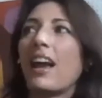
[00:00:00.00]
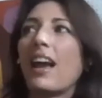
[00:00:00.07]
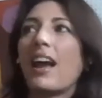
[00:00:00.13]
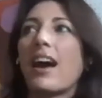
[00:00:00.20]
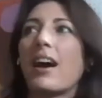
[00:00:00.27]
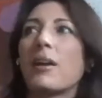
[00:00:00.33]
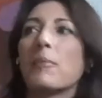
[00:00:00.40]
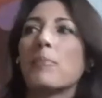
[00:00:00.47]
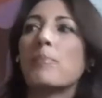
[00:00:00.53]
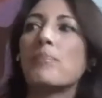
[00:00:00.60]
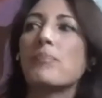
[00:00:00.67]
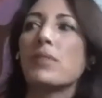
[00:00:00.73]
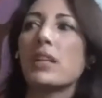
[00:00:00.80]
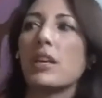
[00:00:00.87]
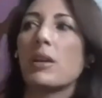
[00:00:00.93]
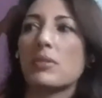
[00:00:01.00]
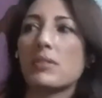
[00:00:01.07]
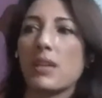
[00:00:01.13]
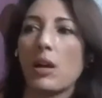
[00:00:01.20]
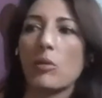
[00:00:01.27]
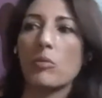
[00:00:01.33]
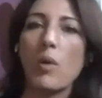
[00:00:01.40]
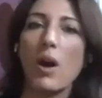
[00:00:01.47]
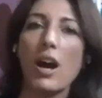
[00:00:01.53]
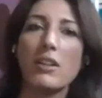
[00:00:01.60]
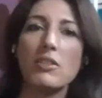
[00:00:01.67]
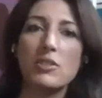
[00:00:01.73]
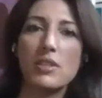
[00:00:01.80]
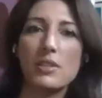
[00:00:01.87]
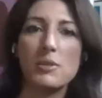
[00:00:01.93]
And he was like,
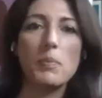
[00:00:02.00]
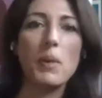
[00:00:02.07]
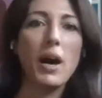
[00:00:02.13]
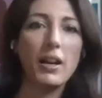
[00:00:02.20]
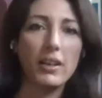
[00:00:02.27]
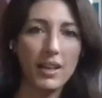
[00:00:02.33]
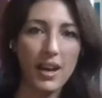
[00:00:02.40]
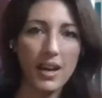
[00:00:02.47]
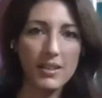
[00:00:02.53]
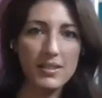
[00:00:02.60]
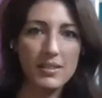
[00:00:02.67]
watch this podcast.